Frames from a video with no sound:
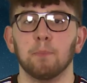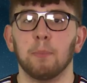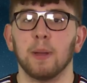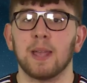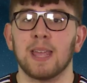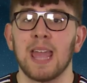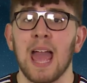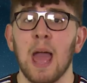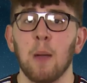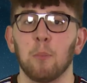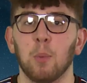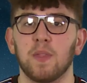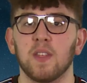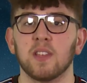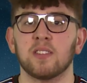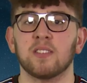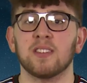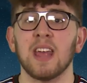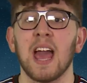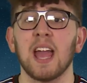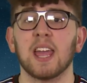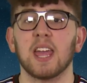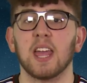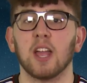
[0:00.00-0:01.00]
began with the
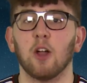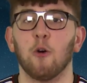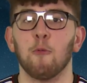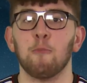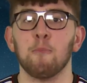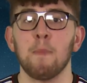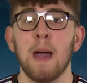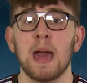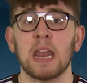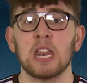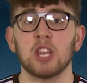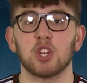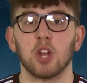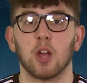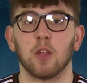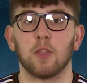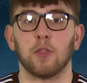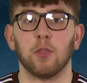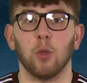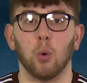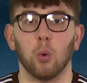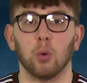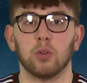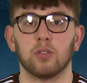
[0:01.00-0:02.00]
sacking of manager
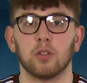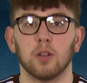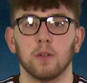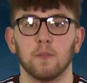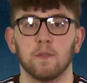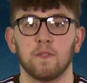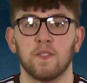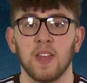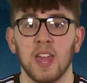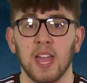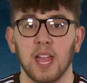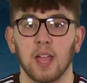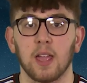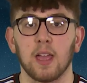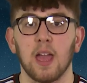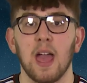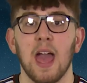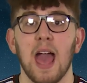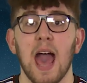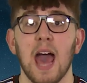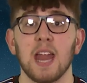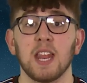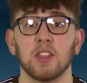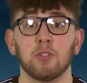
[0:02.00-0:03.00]
Thorsten Fink,
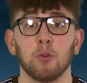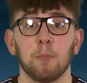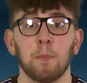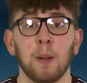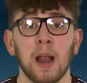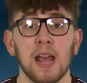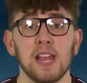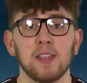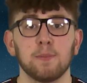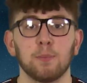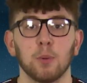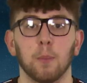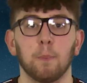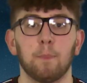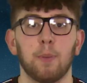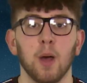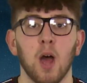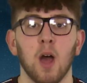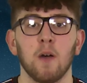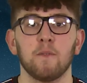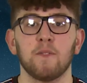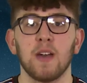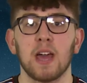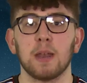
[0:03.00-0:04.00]
and his replacement
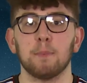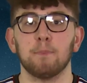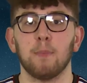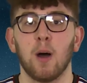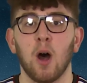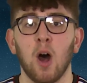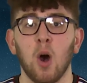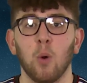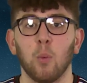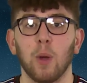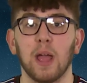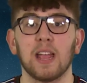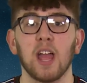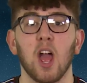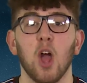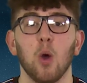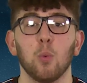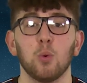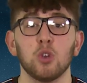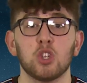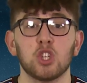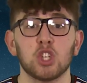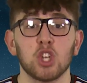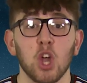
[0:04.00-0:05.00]
Bert van Marwijk
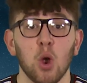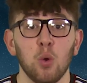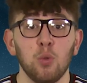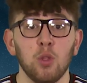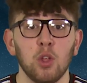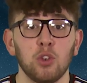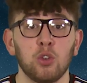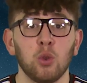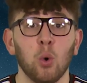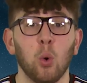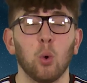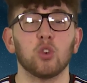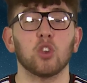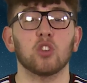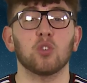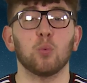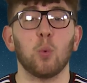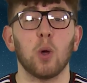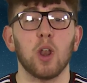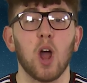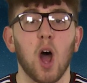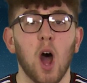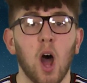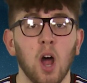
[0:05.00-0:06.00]
was shown the door just
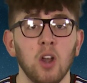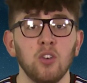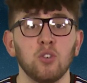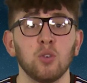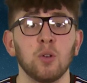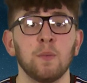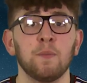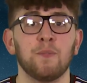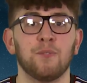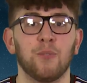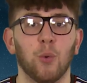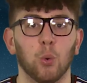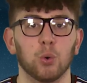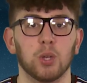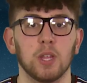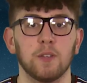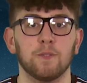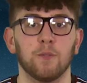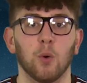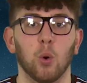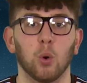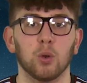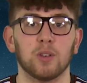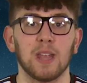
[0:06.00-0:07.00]

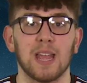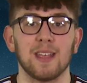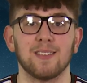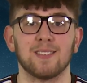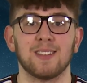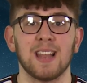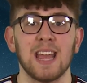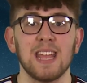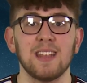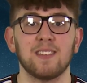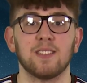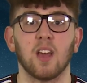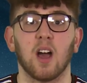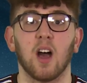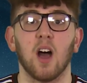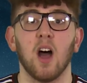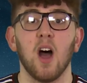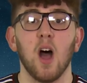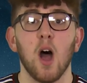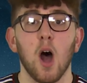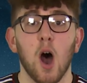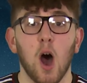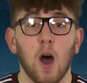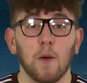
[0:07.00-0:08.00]
144 days later,
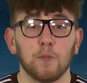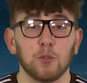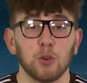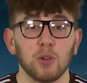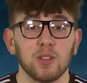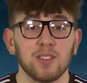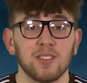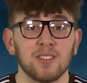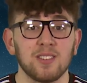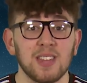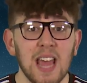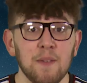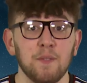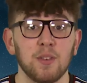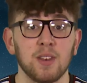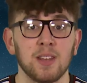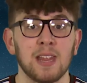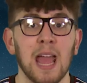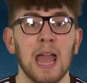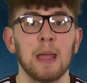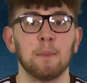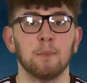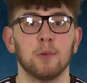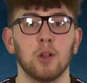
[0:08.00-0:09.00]
after a
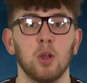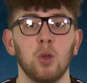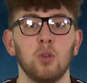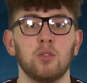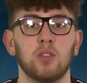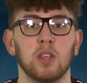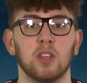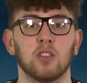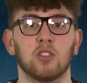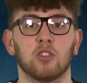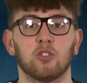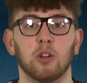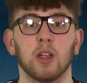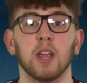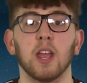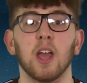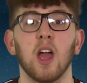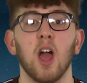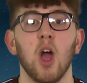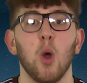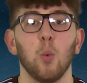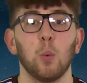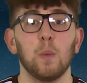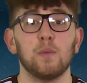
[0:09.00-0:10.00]
7-game losing streak,
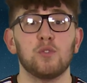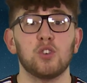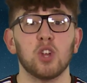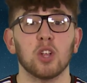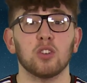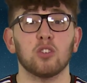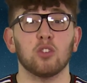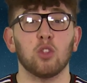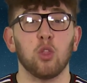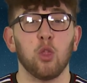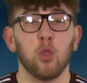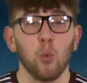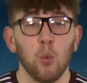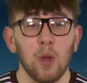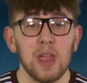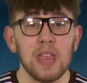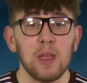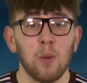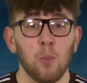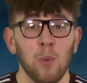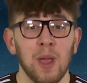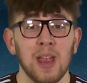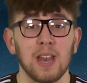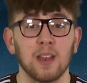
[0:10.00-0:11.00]
with just
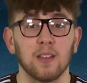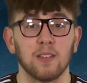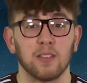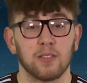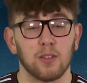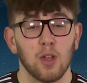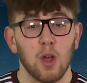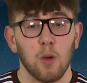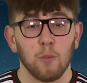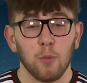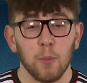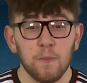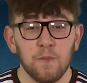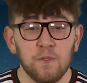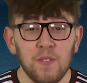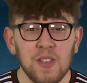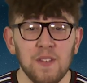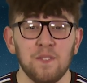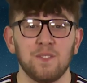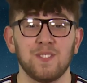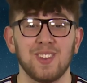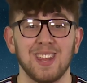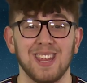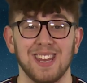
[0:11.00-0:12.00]
3 wins from
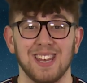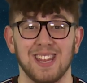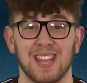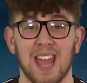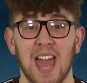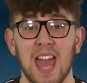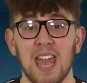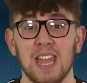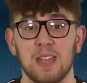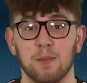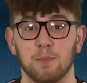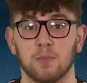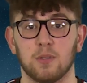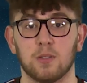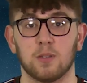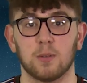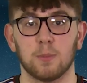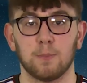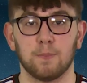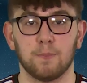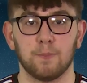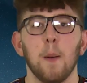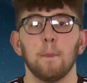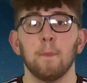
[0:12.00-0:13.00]
15 games.
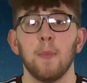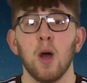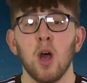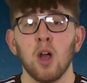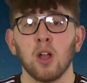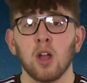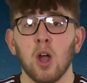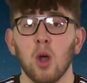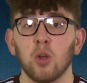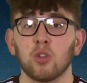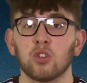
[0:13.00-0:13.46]
Mirko